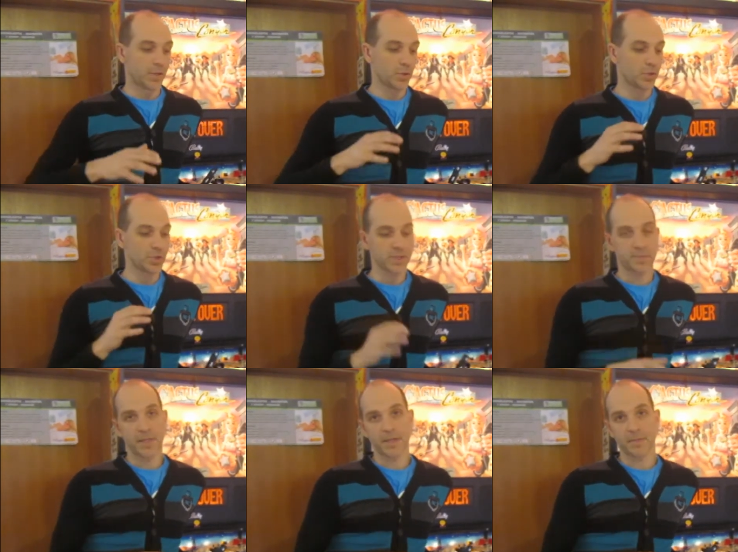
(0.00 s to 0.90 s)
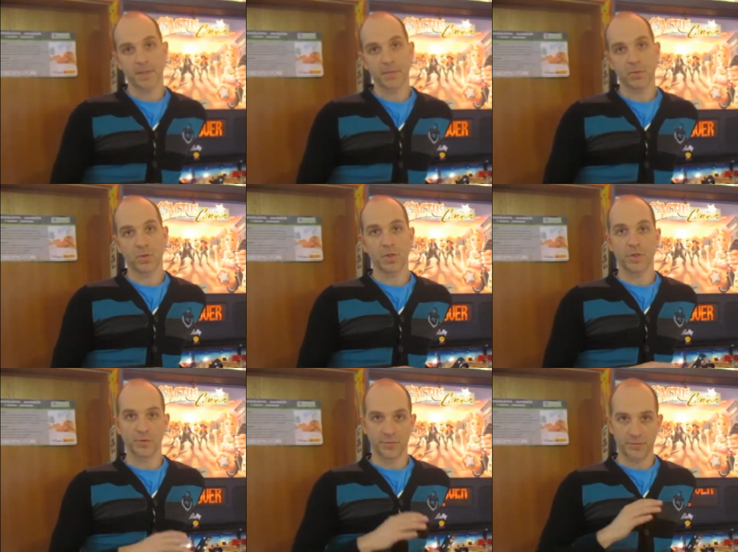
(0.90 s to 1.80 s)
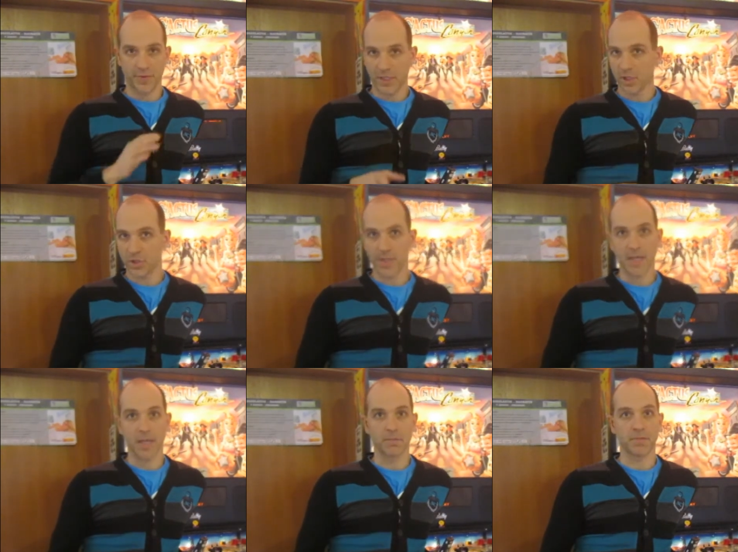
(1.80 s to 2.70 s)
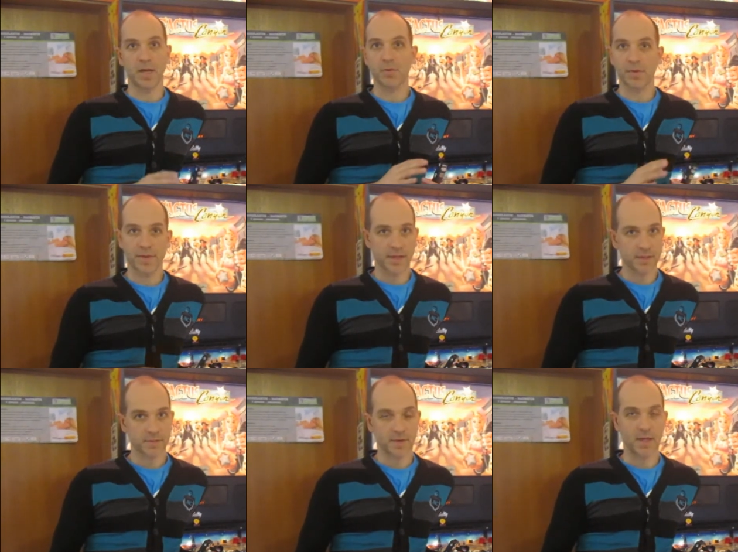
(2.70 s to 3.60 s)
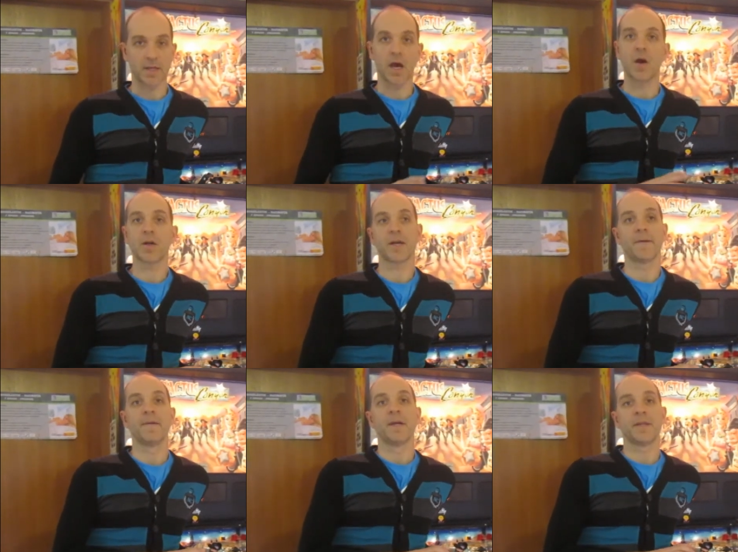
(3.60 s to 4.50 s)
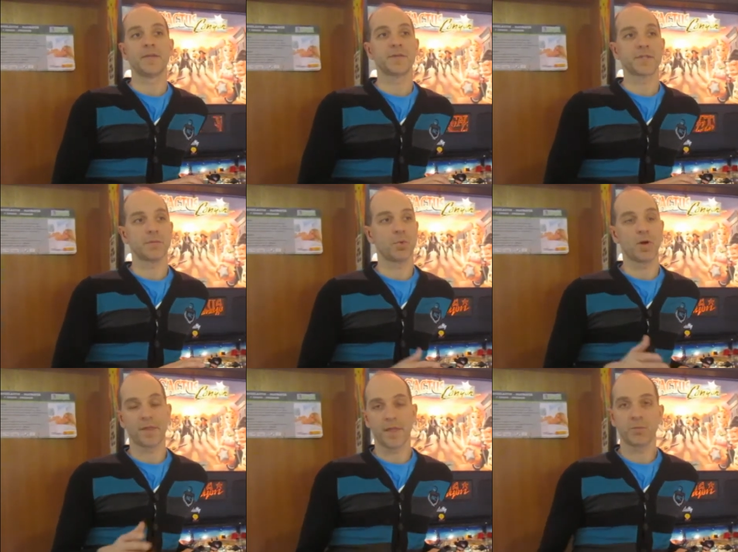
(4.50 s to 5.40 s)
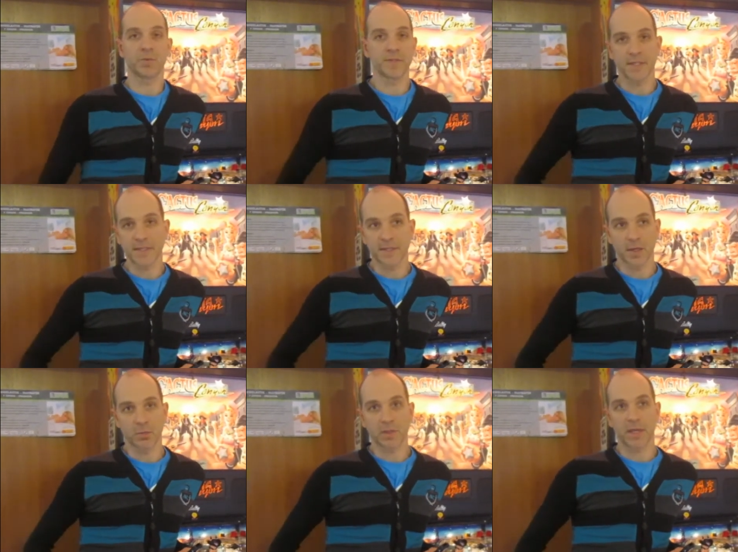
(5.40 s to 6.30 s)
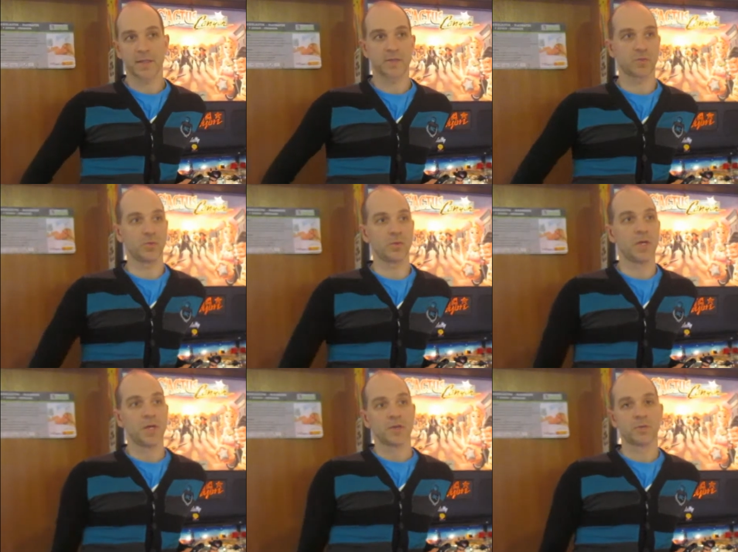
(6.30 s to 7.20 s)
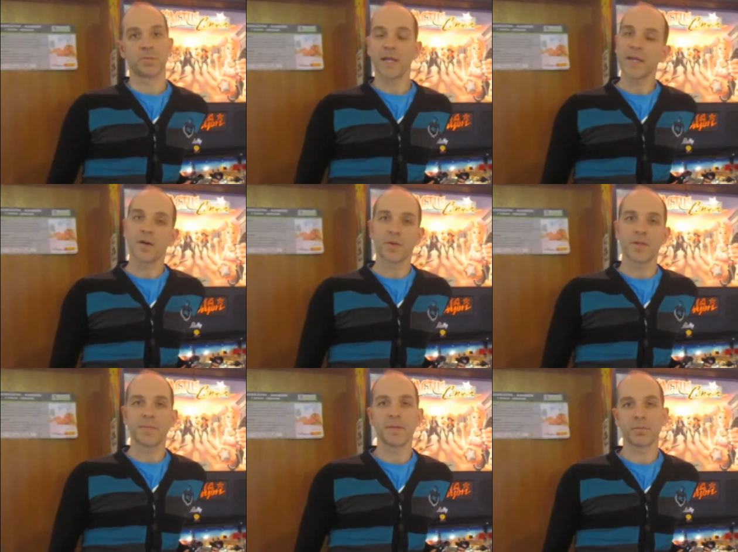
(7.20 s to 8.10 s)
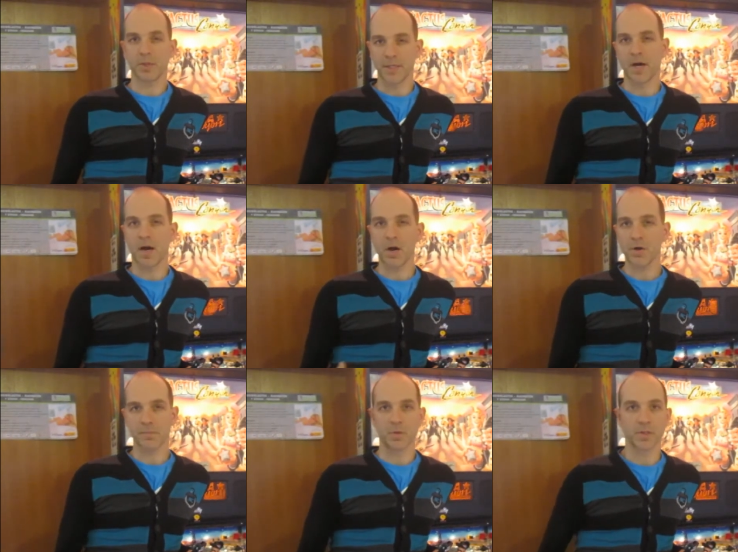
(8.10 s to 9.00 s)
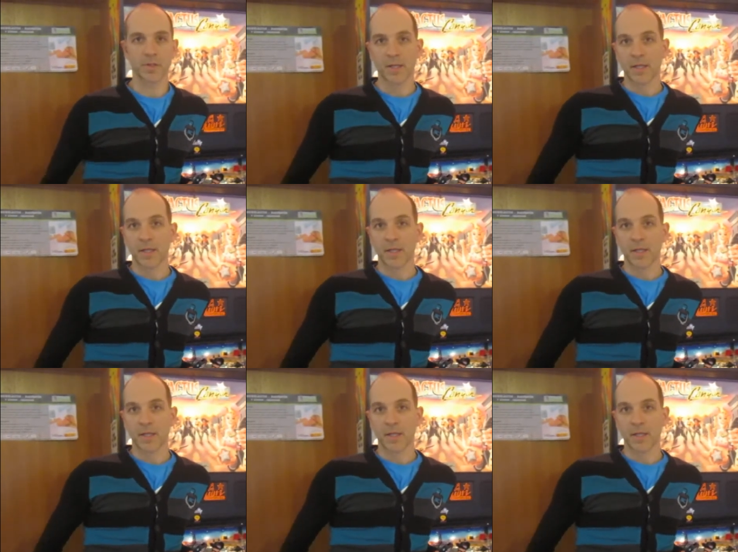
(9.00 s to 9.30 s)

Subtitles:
you are just playing the pinball, you finish the game, everything is fine. Okay, then you say, wow, that was easy, I would like to play now the pinball in hard mode.